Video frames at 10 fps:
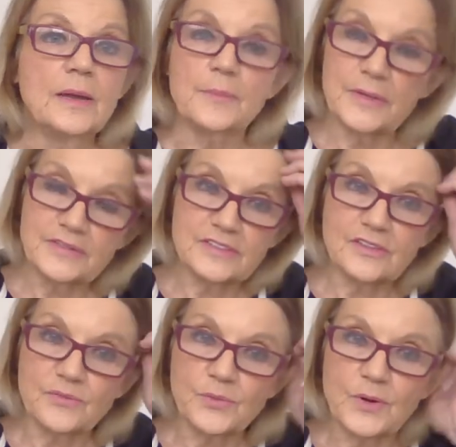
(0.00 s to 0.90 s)
pieces
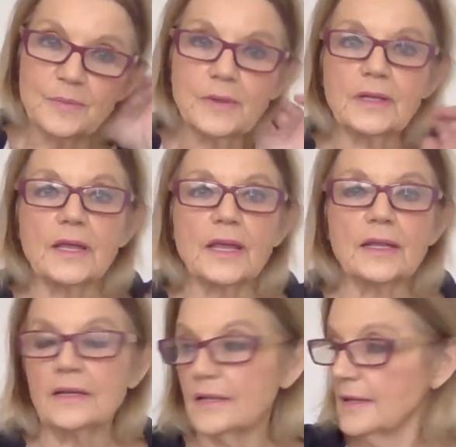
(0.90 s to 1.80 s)
of framing
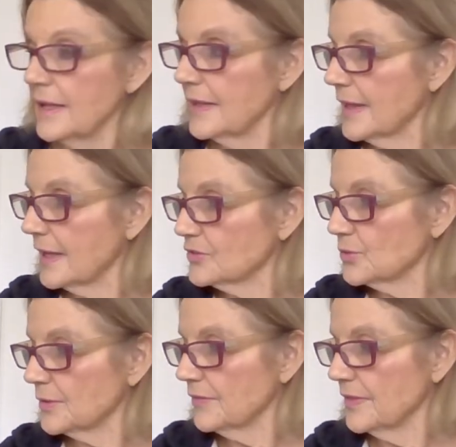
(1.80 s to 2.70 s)
and that
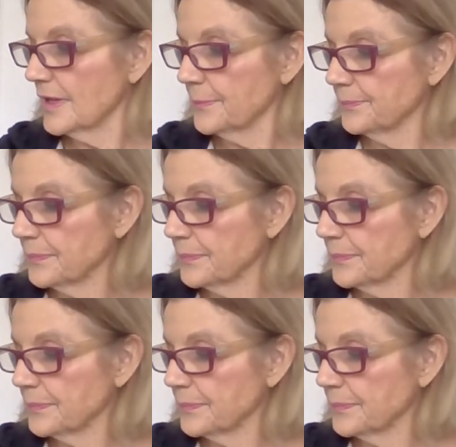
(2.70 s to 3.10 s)
sort of thing.